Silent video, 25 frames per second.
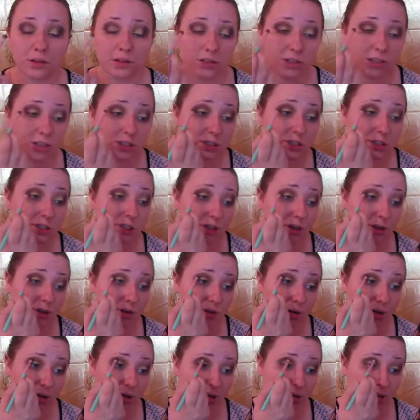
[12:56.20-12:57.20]
Just
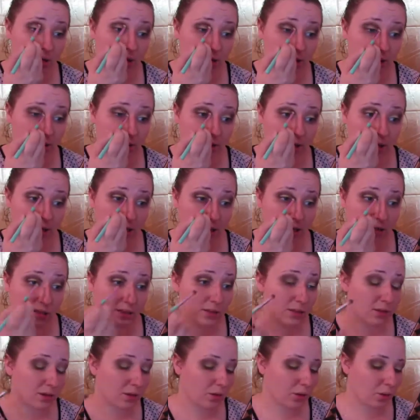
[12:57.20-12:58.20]
so I can get that
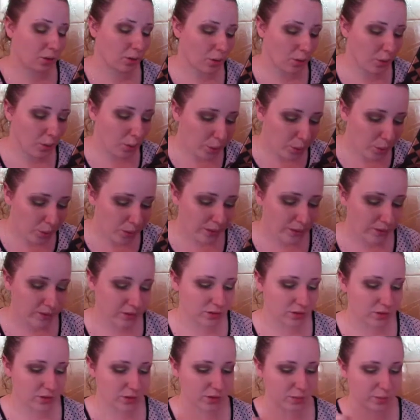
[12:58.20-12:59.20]

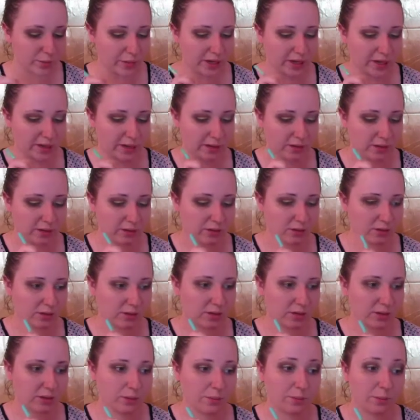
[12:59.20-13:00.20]
dramatic
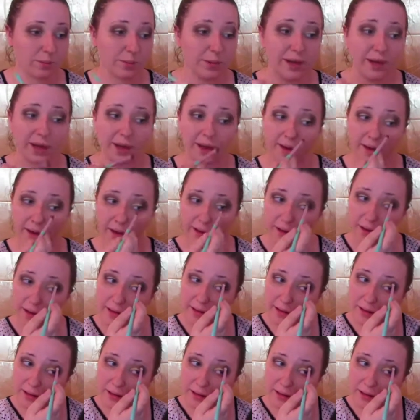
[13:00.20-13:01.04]
look back.